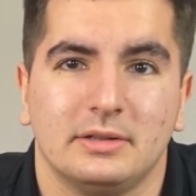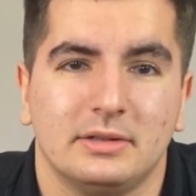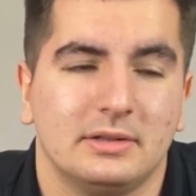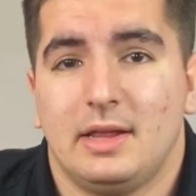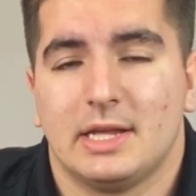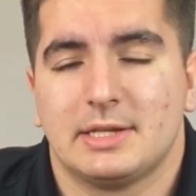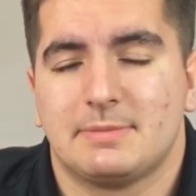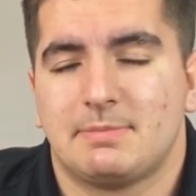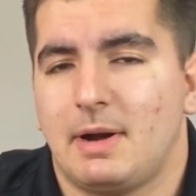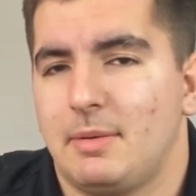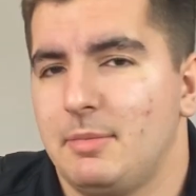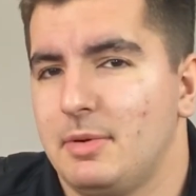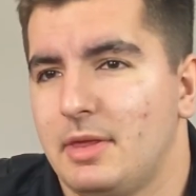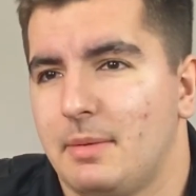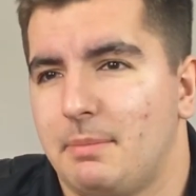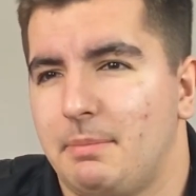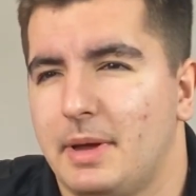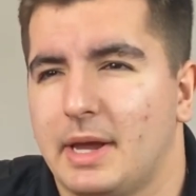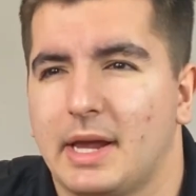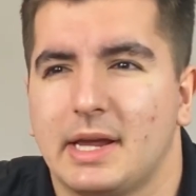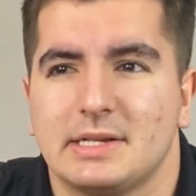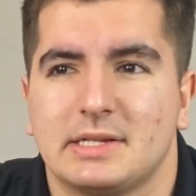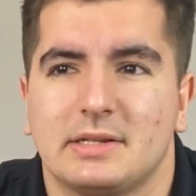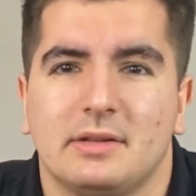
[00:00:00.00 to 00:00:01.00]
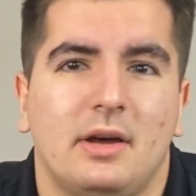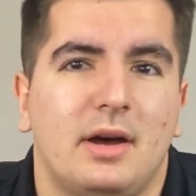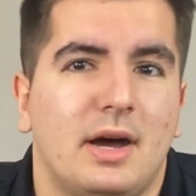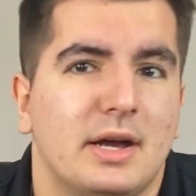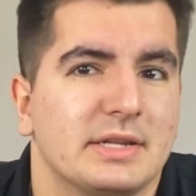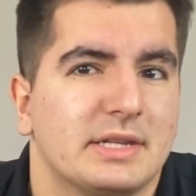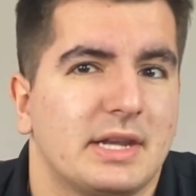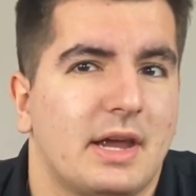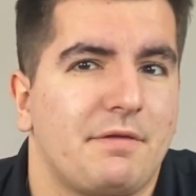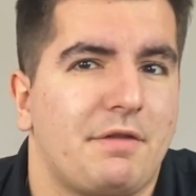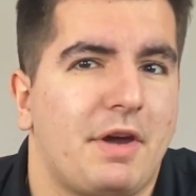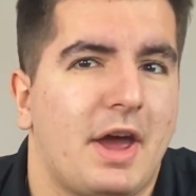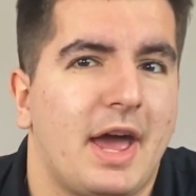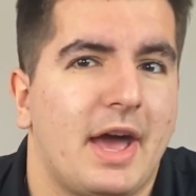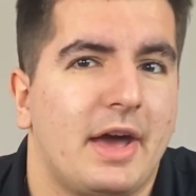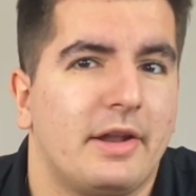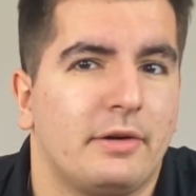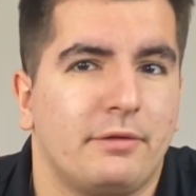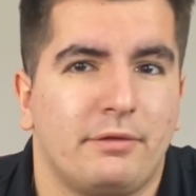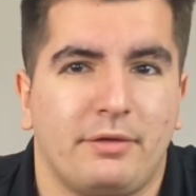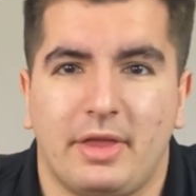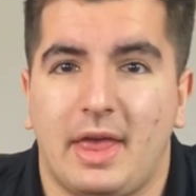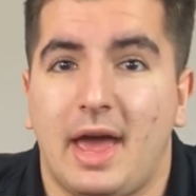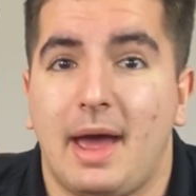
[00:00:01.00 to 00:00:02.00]
That's probably the biggest loss I've had
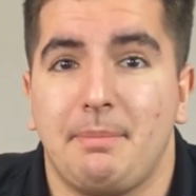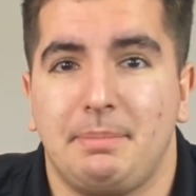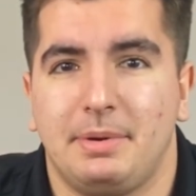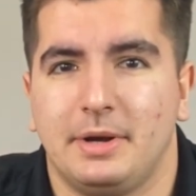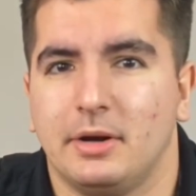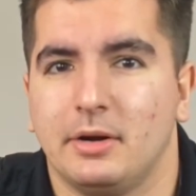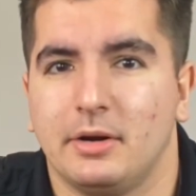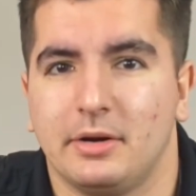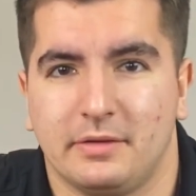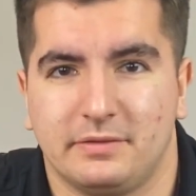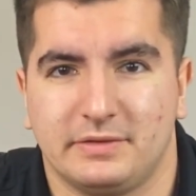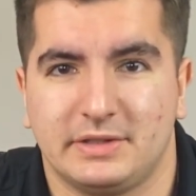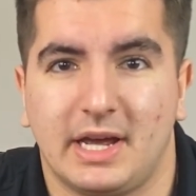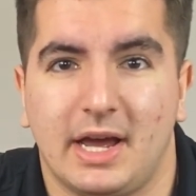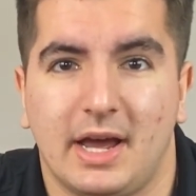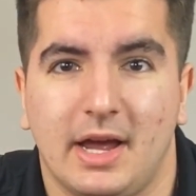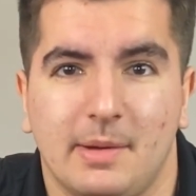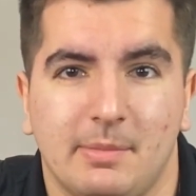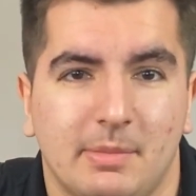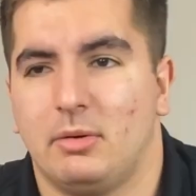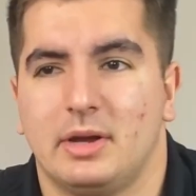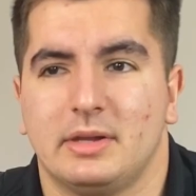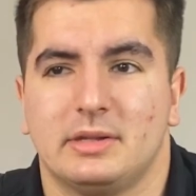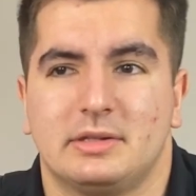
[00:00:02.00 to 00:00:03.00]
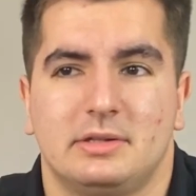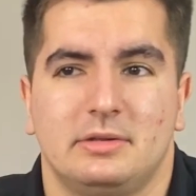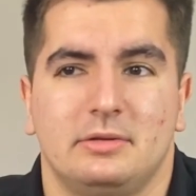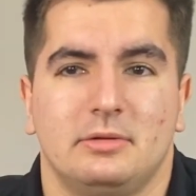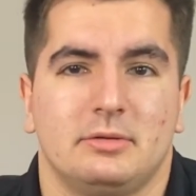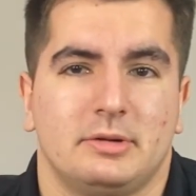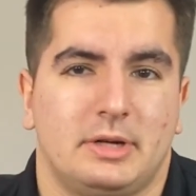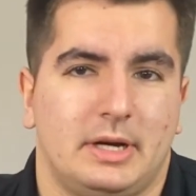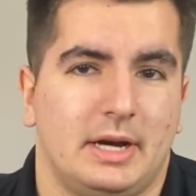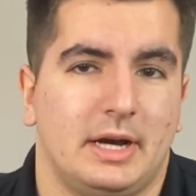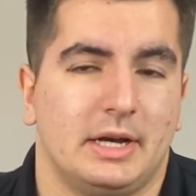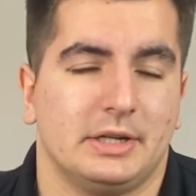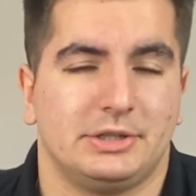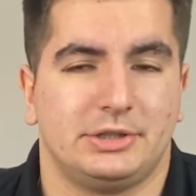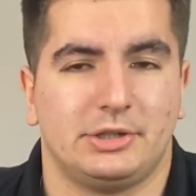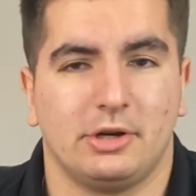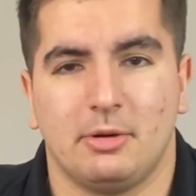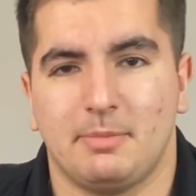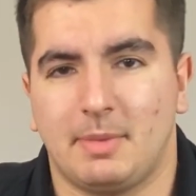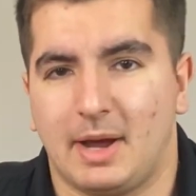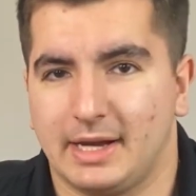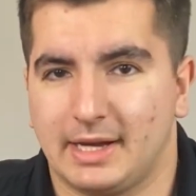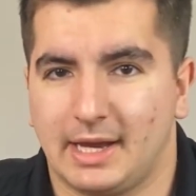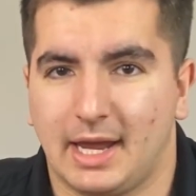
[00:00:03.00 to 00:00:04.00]
over that period of time. I'm going to show
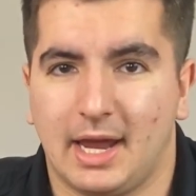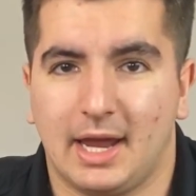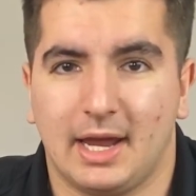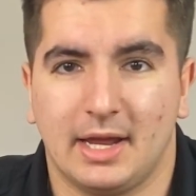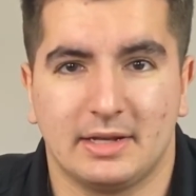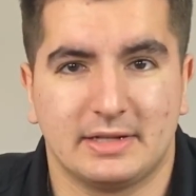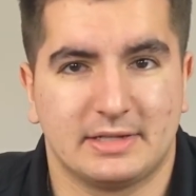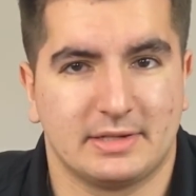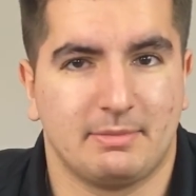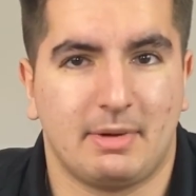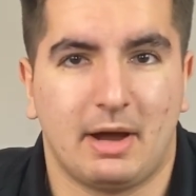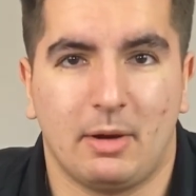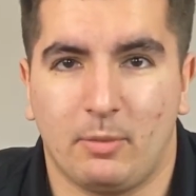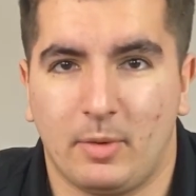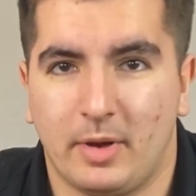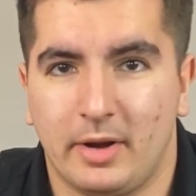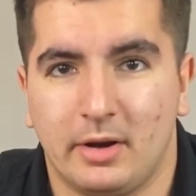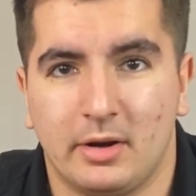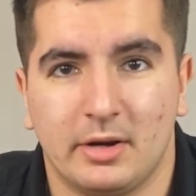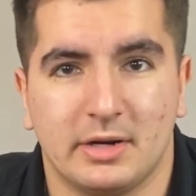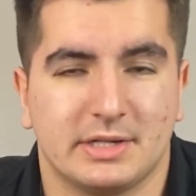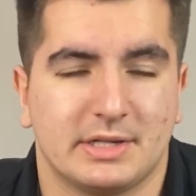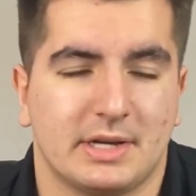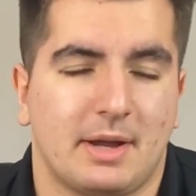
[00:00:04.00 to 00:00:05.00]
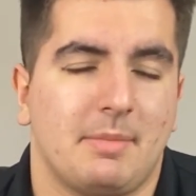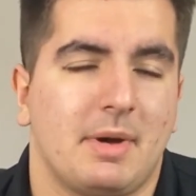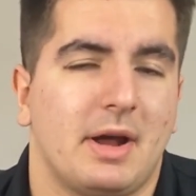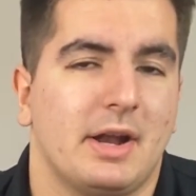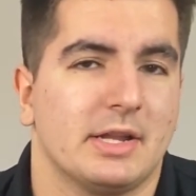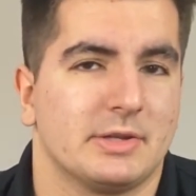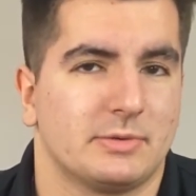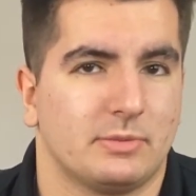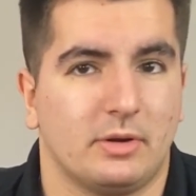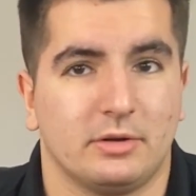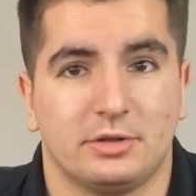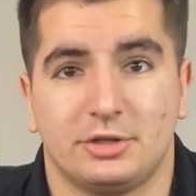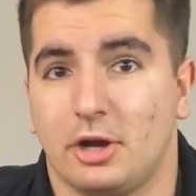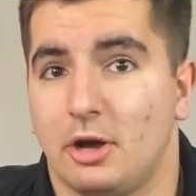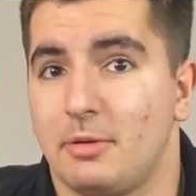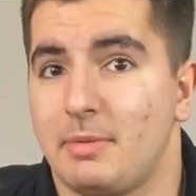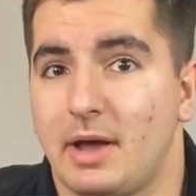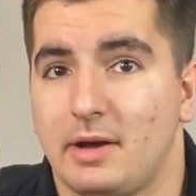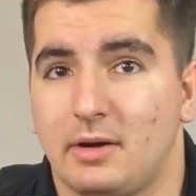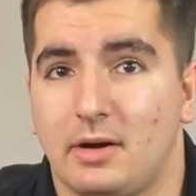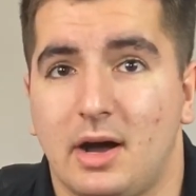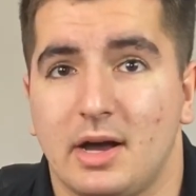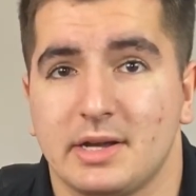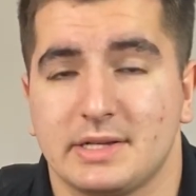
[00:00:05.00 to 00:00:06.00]
my gains and my winners. I might as well show my
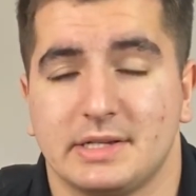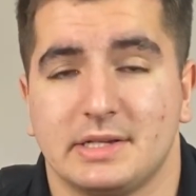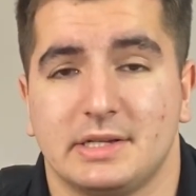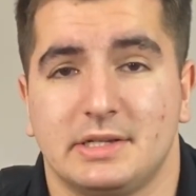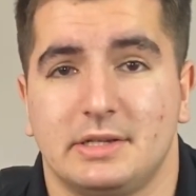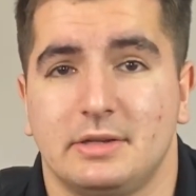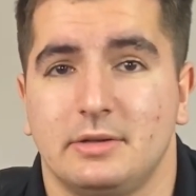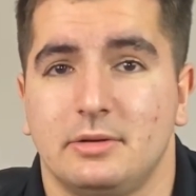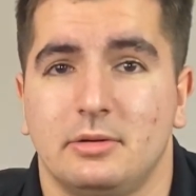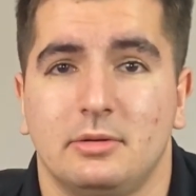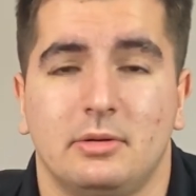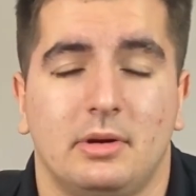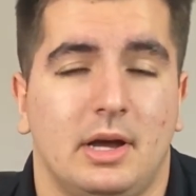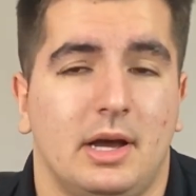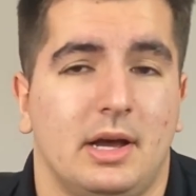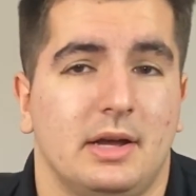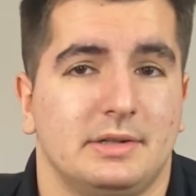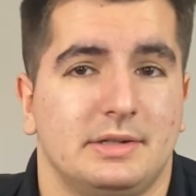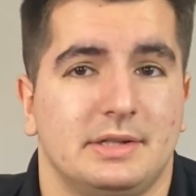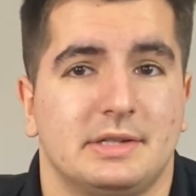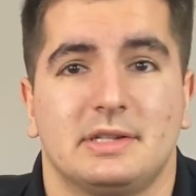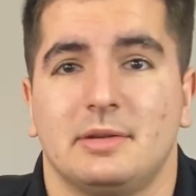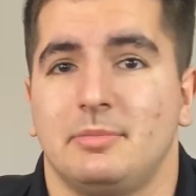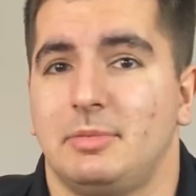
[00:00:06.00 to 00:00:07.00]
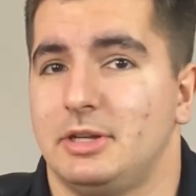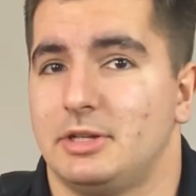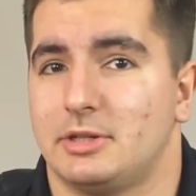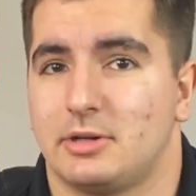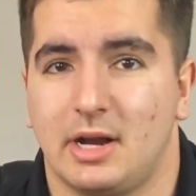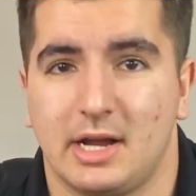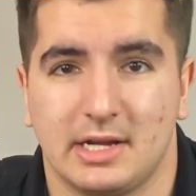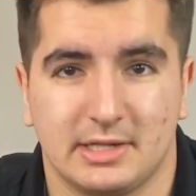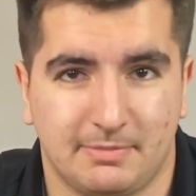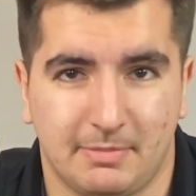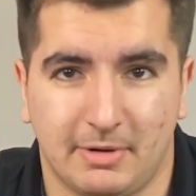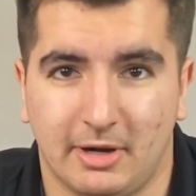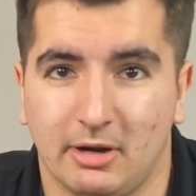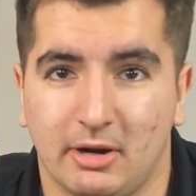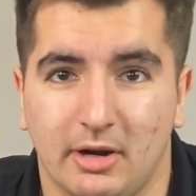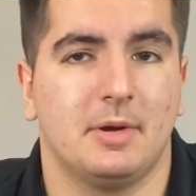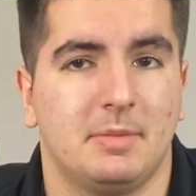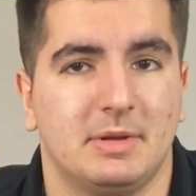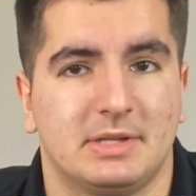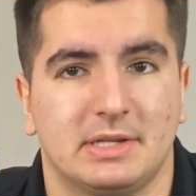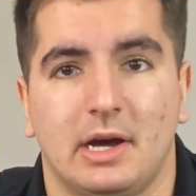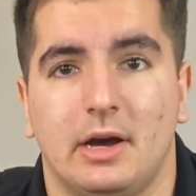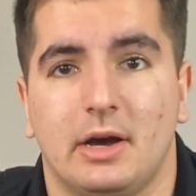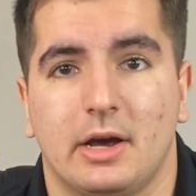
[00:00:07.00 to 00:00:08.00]
losses too, just to be transparent. I'm going
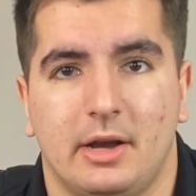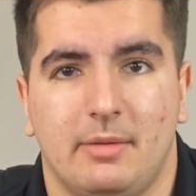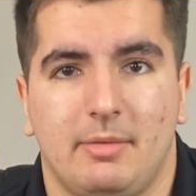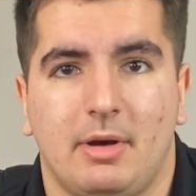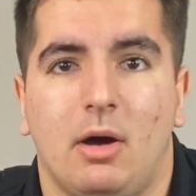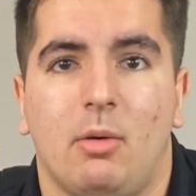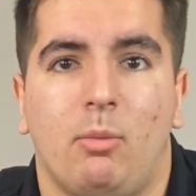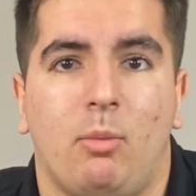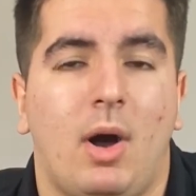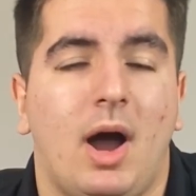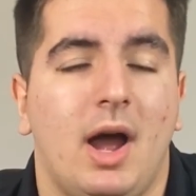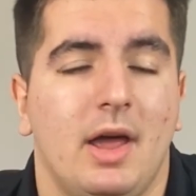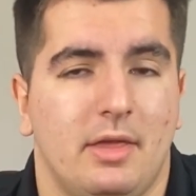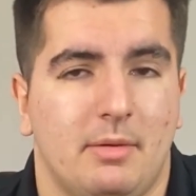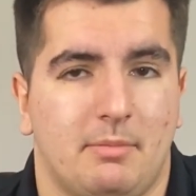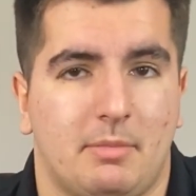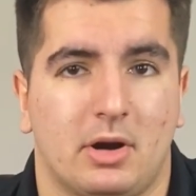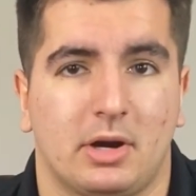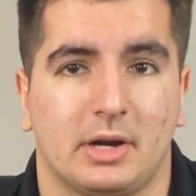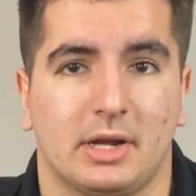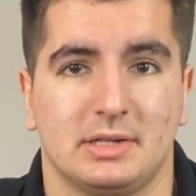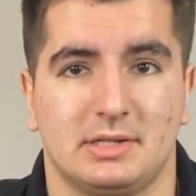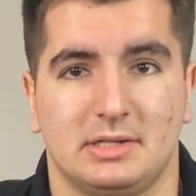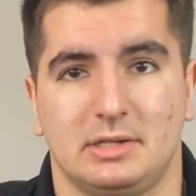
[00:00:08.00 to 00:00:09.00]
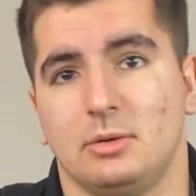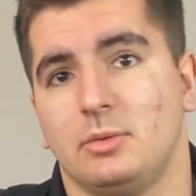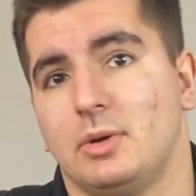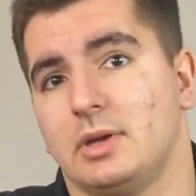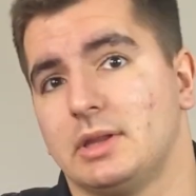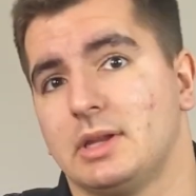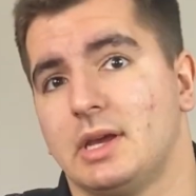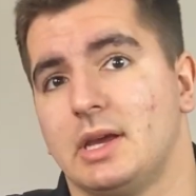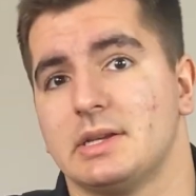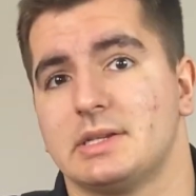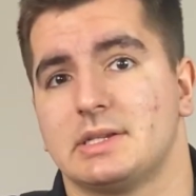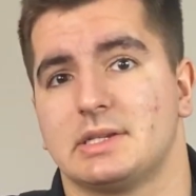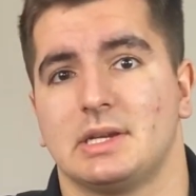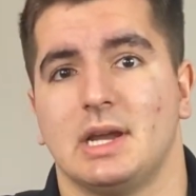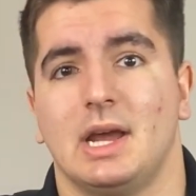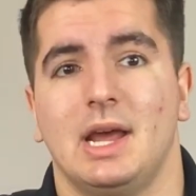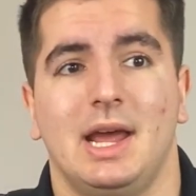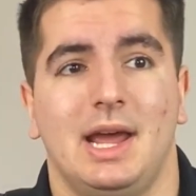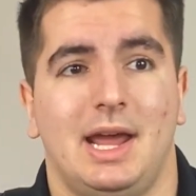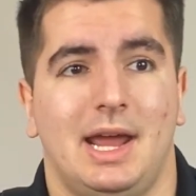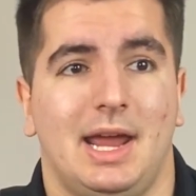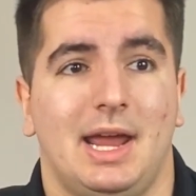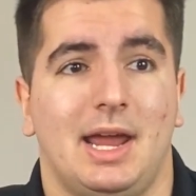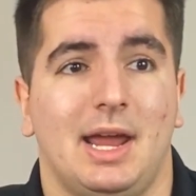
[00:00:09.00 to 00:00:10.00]
to be talking about why the market's doing this
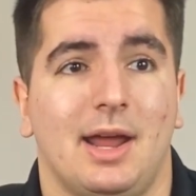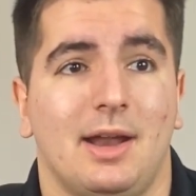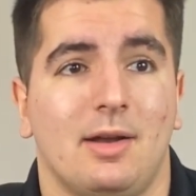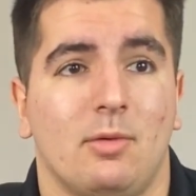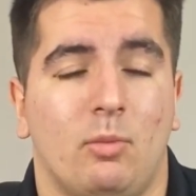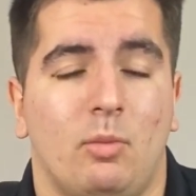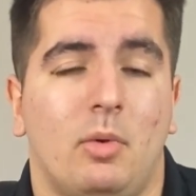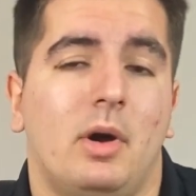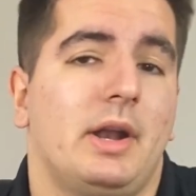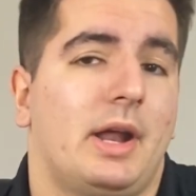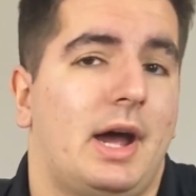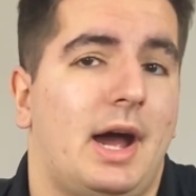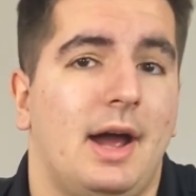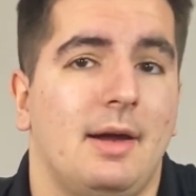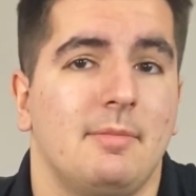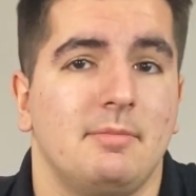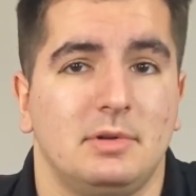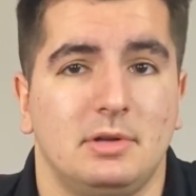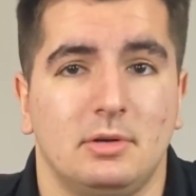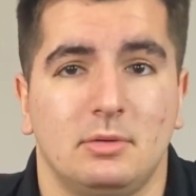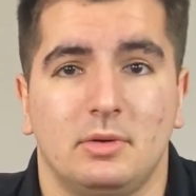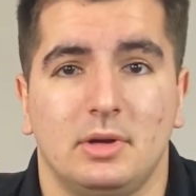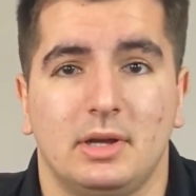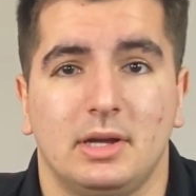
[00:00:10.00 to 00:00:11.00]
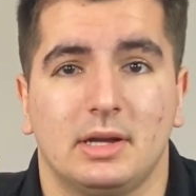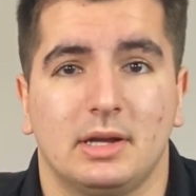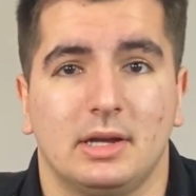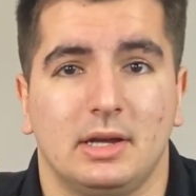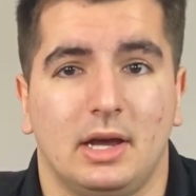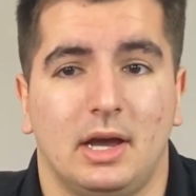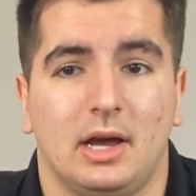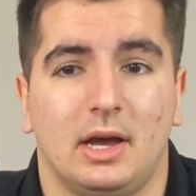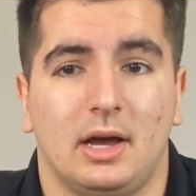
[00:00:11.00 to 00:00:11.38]
and what I'm doing